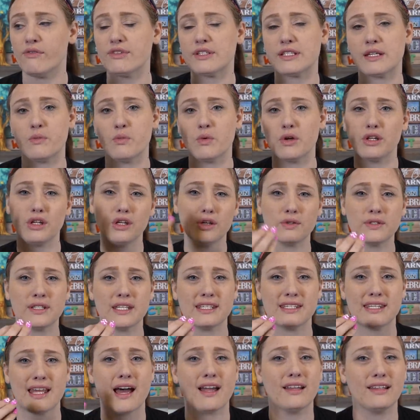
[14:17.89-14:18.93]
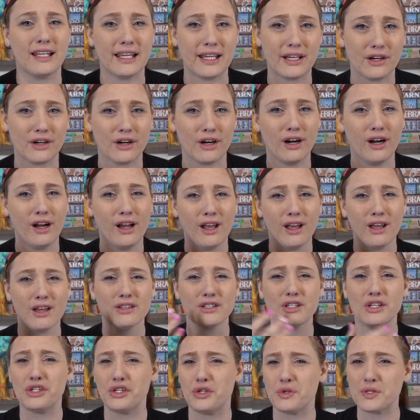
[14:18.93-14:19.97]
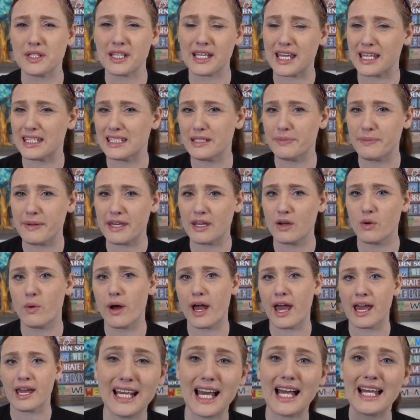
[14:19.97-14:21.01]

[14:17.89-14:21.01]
someone uses that later to use against me in a way.